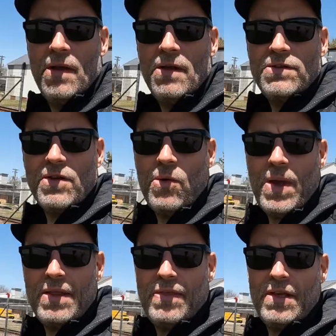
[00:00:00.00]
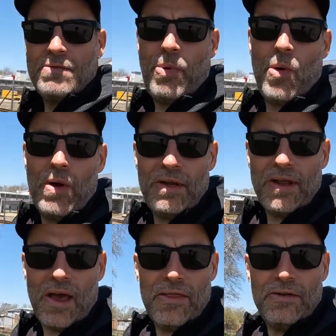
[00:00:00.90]
So at this point,
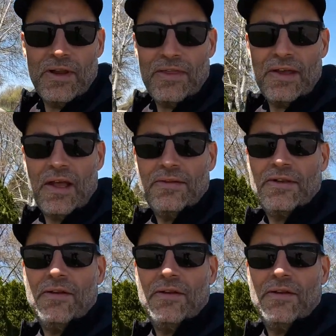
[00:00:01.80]
there's nothing else